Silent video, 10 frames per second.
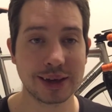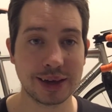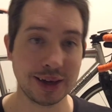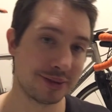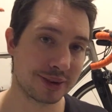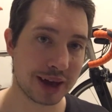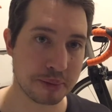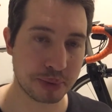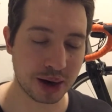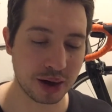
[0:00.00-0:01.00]
easy to
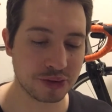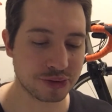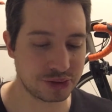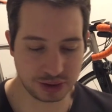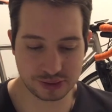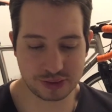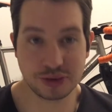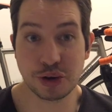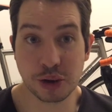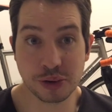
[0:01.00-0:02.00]
get parts, just
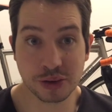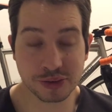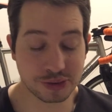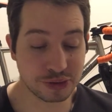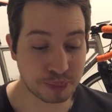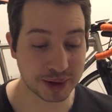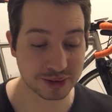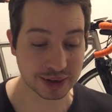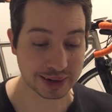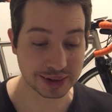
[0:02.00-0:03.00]
no nonsense
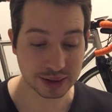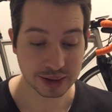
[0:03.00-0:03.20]
basically.